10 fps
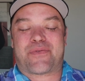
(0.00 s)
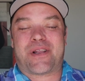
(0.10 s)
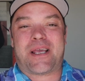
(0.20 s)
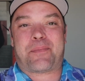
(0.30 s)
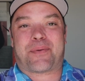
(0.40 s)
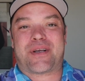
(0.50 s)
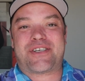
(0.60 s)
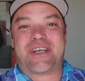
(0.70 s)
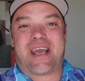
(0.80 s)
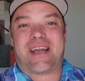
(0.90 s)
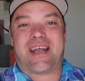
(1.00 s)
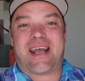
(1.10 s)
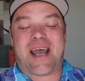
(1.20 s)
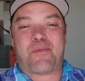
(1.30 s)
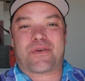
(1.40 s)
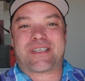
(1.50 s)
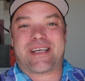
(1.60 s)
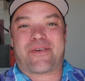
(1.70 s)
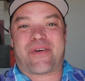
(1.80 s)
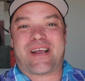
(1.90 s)
Really appreciate it, and we'll
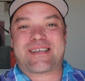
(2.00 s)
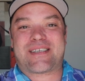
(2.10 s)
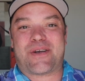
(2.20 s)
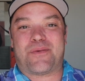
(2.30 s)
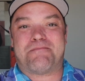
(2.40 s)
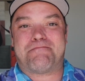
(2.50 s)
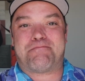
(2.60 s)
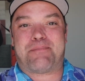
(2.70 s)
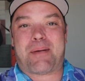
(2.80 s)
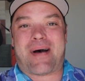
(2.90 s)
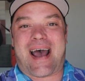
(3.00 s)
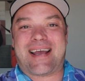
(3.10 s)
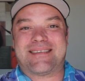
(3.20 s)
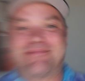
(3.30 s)
see you real soon. Bye-bye.